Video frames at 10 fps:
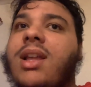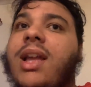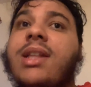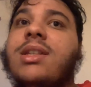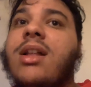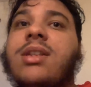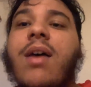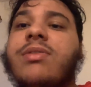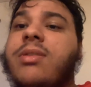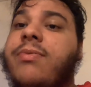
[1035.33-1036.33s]
It's
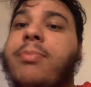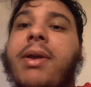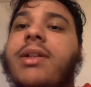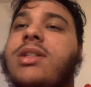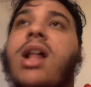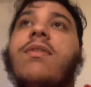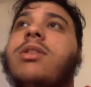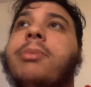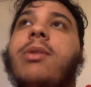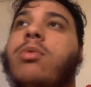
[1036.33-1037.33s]
tough
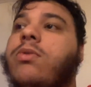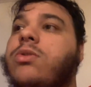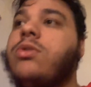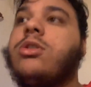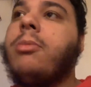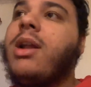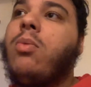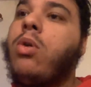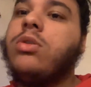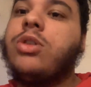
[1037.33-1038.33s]
to beat Wolves, because no matter
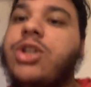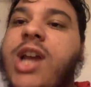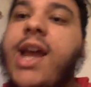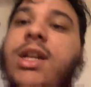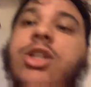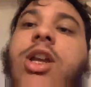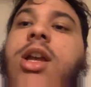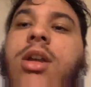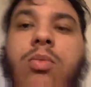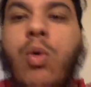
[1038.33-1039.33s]
what you change,
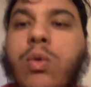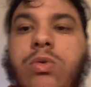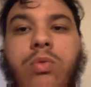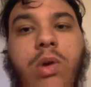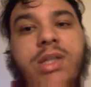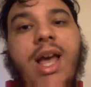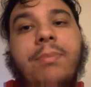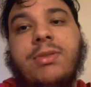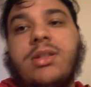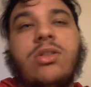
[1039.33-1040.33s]
Wolves will
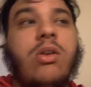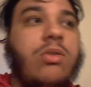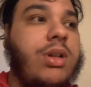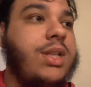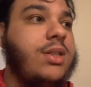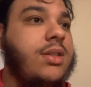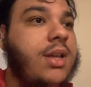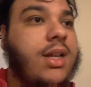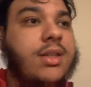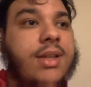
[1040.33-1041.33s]
adapt. So
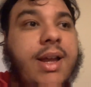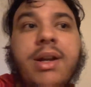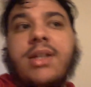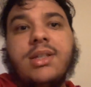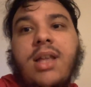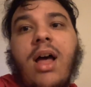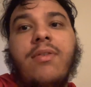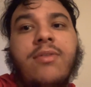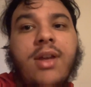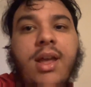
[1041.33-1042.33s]
it is
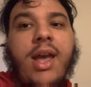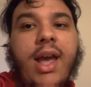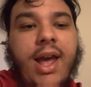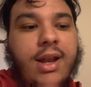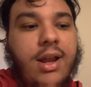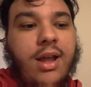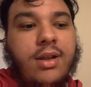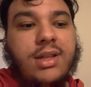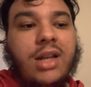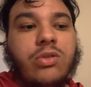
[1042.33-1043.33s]
tough. And
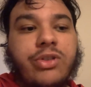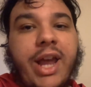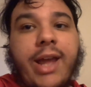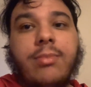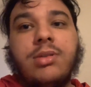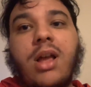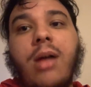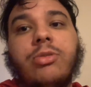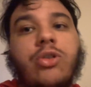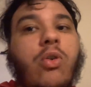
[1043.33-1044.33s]
Daniel James,
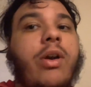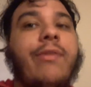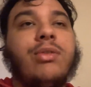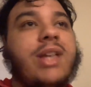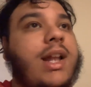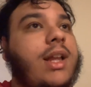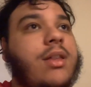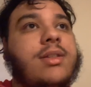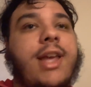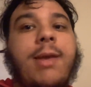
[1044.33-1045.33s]
I'm sure if it was any
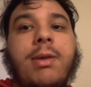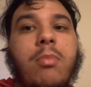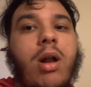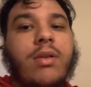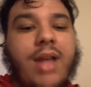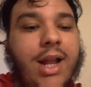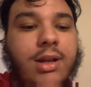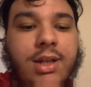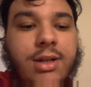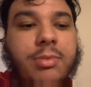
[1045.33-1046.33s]
other team, he might have had
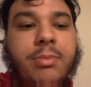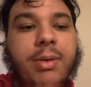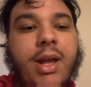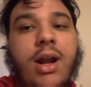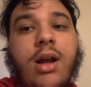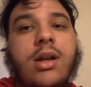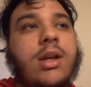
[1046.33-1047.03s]
it a little bit better.